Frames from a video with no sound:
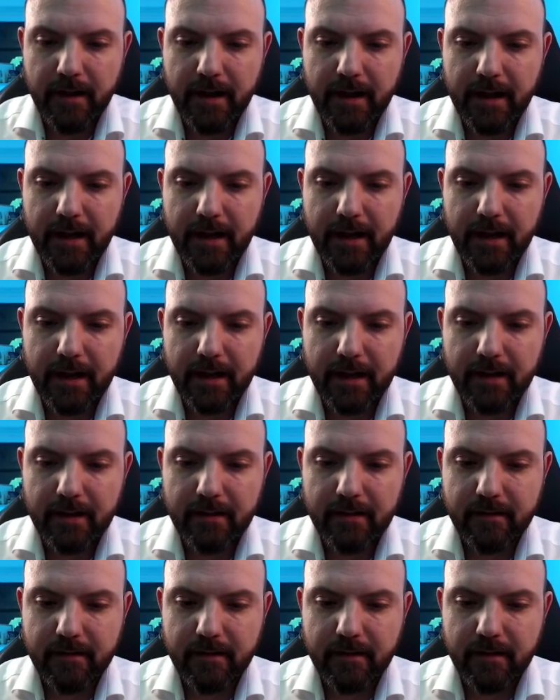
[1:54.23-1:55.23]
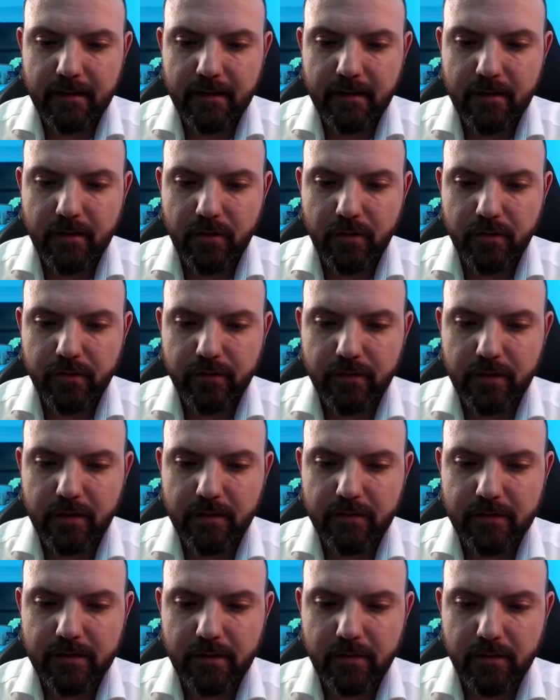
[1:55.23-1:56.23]
And it also
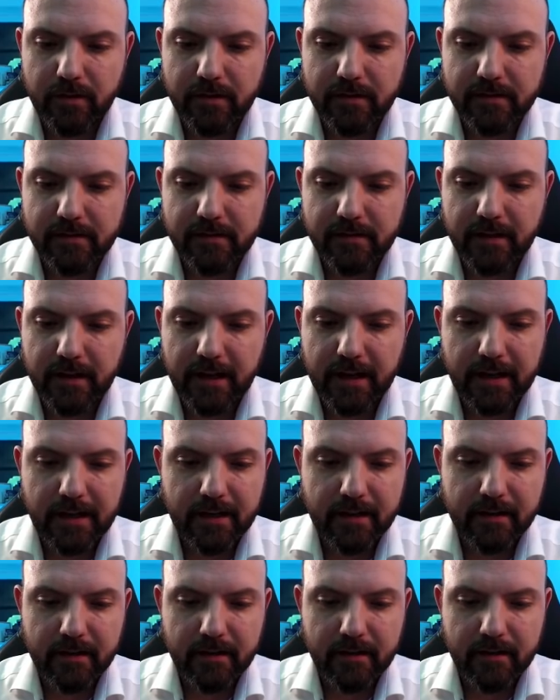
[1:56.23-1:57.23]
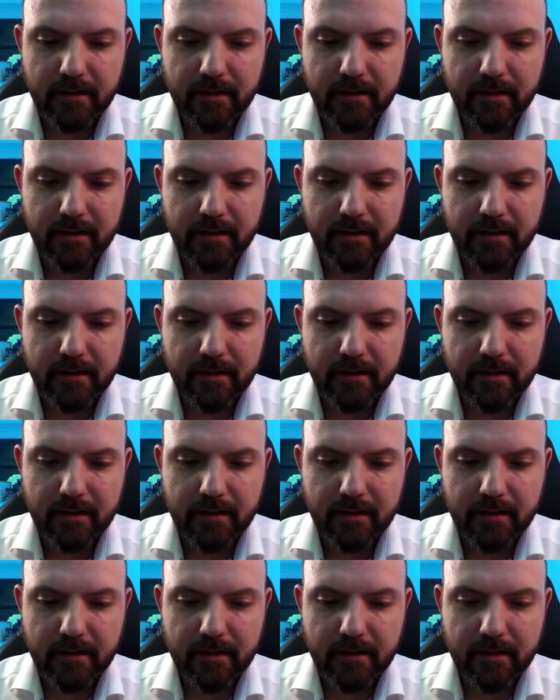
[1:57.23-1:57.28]
gives you this tail.